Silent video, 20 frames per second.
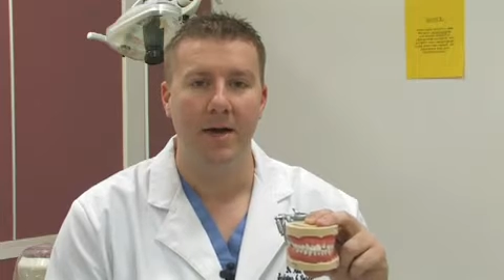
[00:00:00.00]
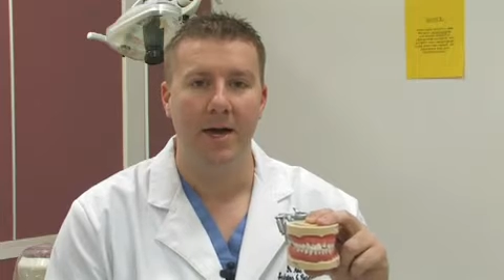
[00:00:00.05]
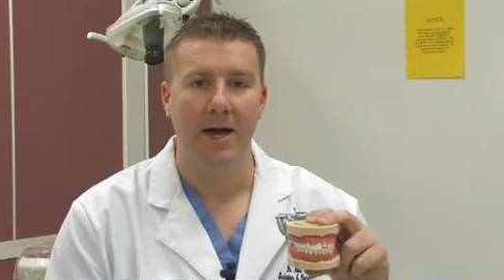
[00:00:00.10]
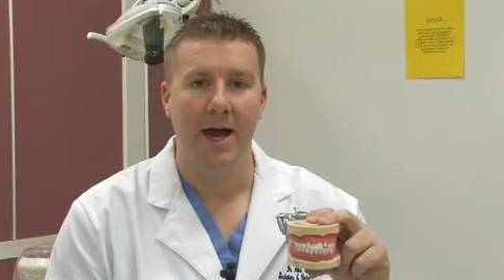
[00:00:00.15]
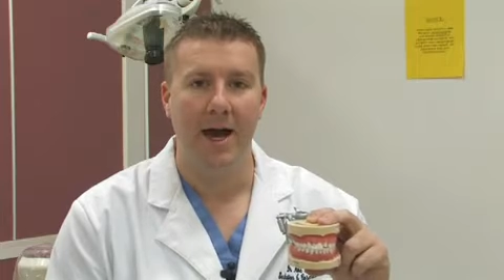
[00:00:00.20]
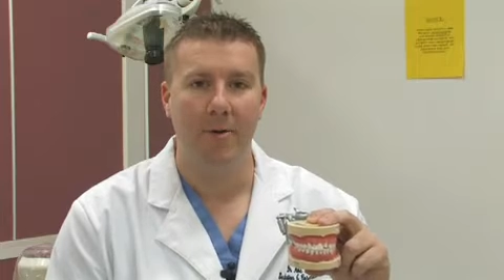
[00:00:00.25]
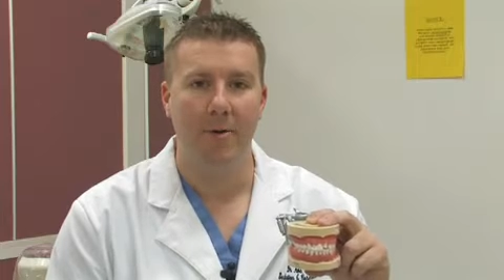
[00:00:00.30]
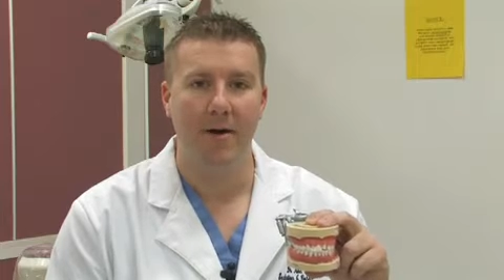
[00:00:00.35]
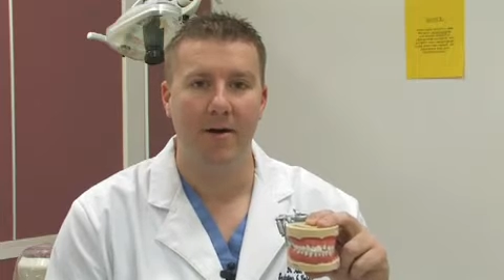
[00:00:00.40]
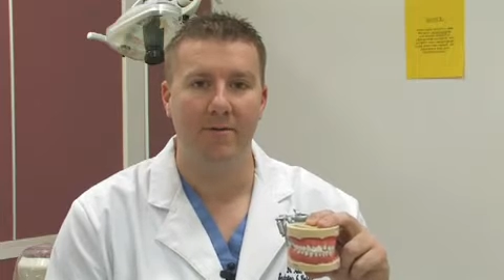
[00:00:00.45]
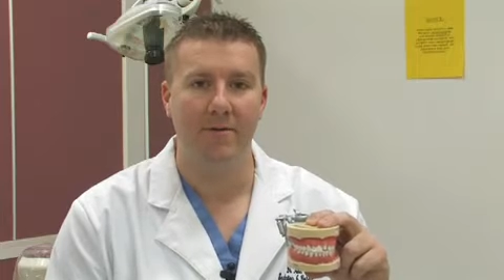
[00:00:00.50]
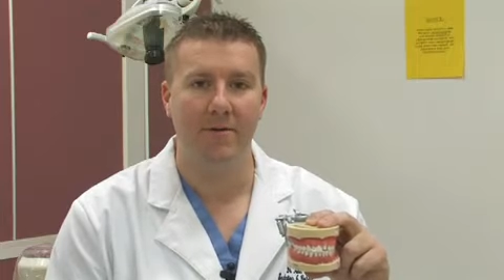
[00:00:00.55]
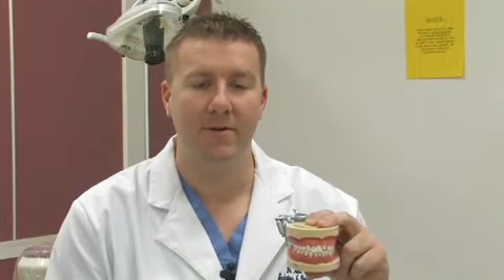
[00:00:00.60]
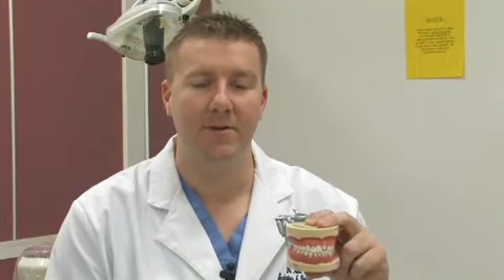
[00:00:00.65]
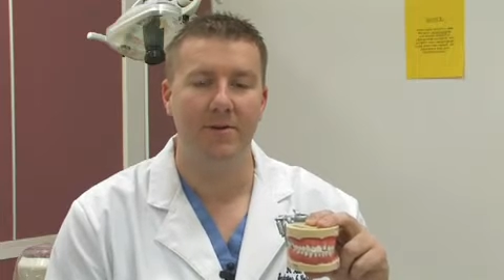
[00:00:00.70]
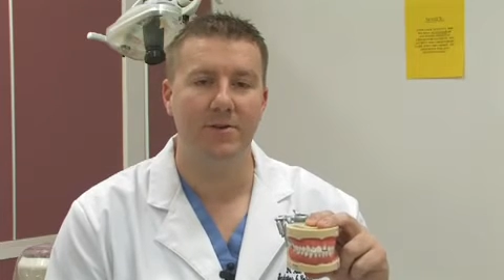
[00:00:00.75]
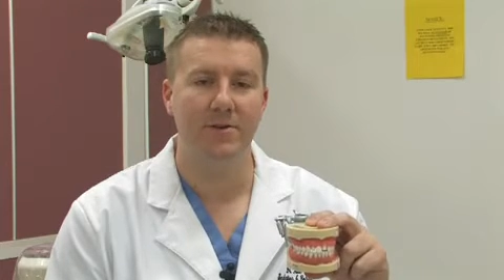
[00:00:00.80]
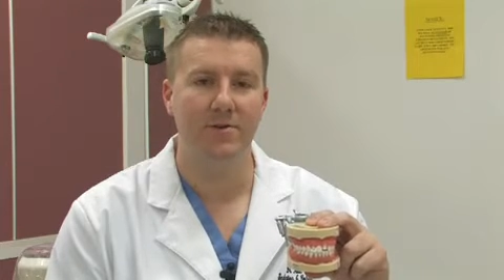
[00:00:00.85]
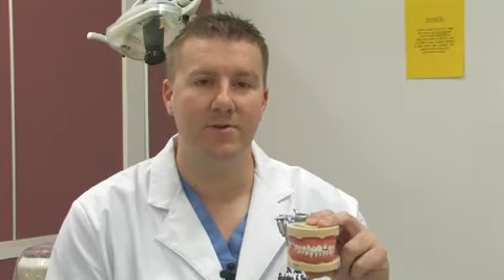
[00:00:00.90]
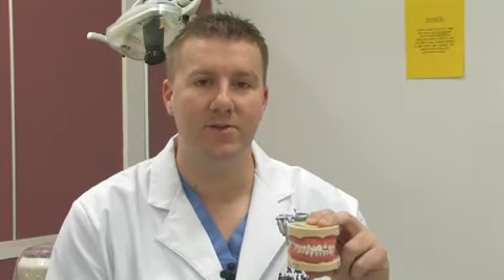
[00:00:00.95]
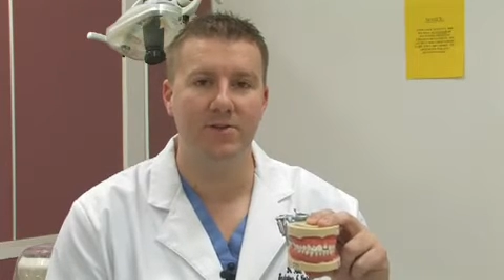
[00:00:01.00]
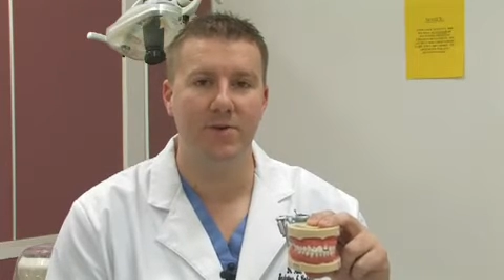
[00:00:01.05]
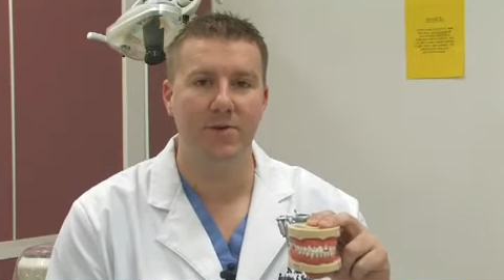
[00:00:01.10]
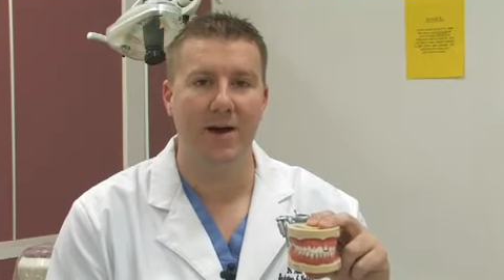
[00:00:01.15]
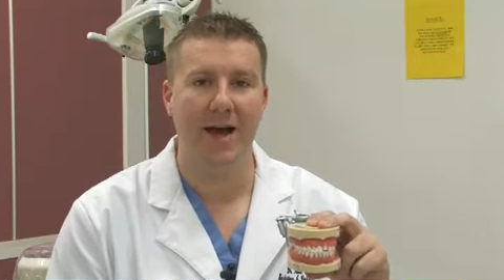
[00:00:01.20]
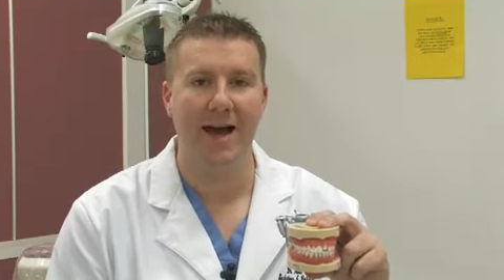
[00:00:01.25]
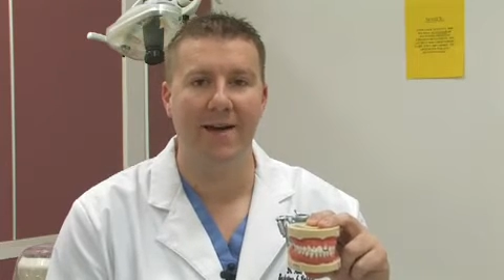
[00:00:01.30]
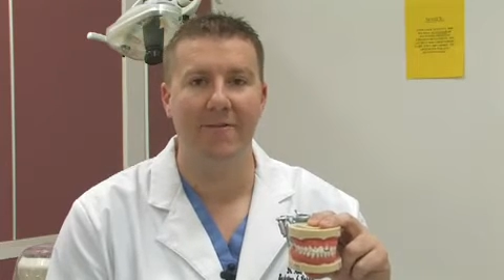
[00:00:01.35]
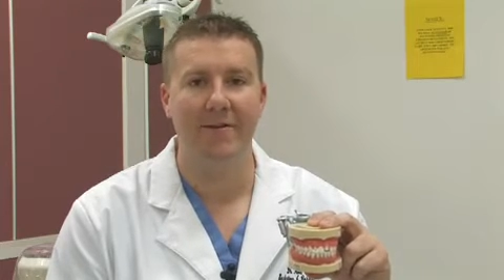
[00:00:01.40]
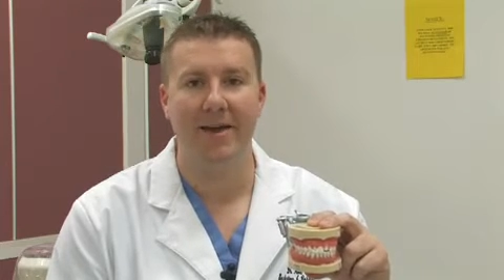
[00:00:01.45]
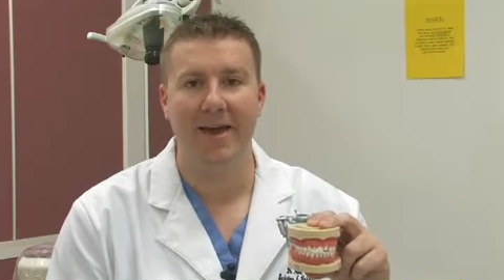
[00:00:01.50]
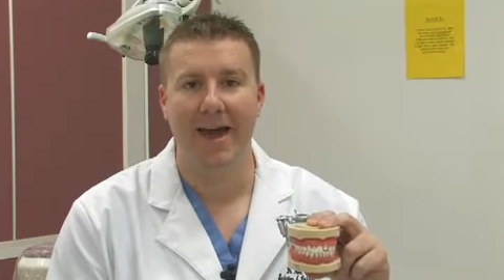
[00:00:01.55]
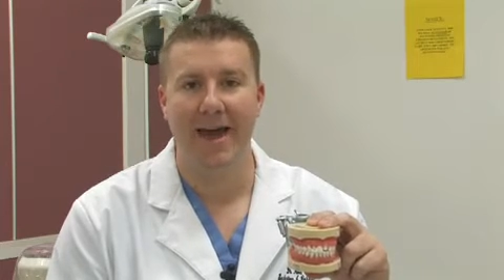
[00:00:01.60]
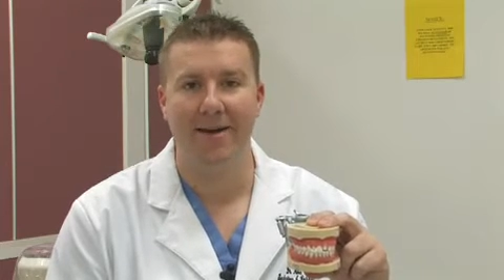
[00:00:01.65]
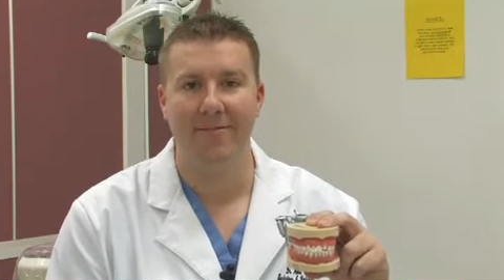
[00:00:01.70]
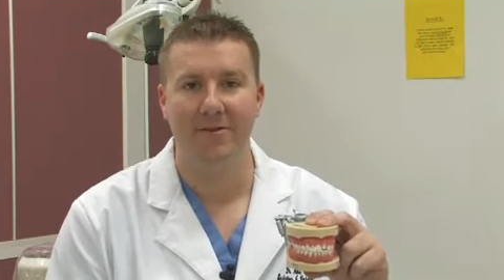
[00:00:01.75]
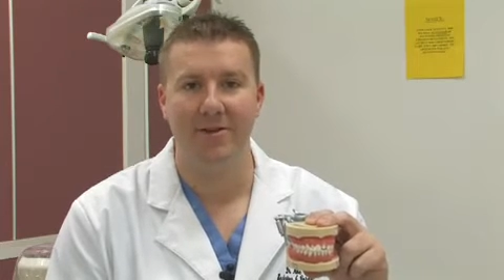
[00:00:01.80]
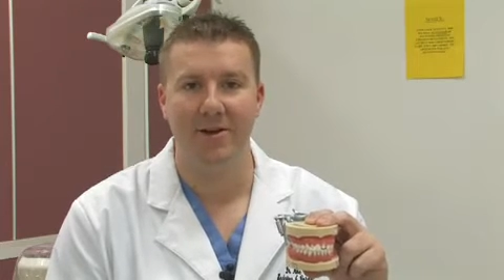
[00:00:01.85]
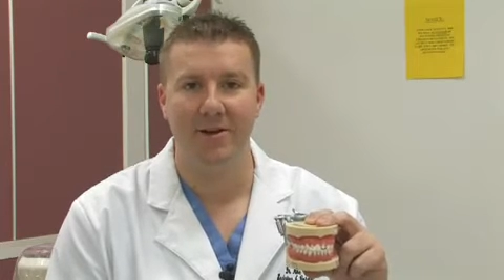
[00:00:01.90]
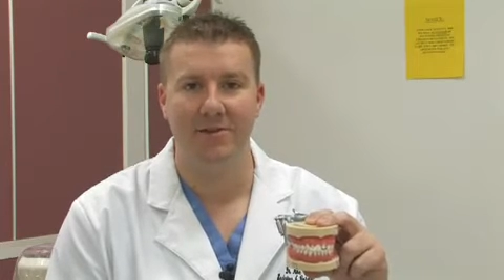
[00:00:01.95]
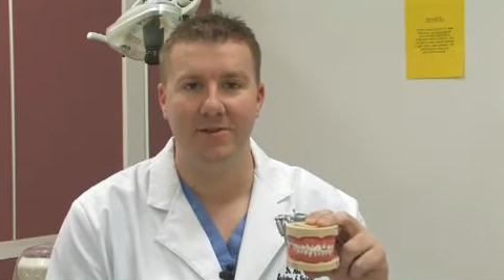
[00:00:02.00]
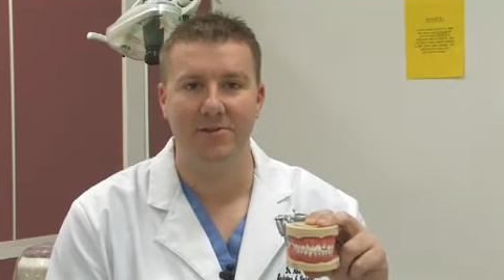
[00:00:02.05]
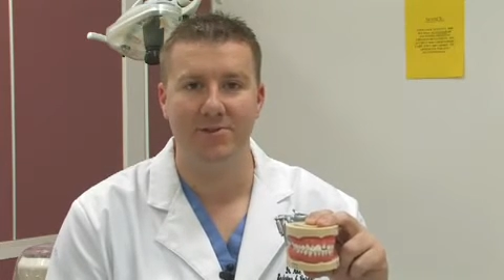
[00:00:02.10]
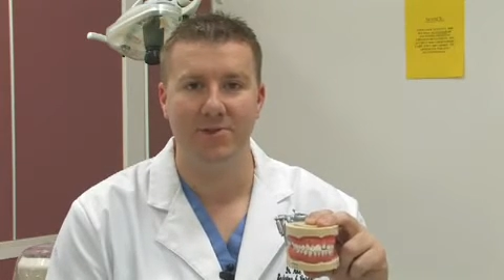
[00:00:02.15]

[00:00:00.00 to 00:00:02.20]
However, you still have a cavity on the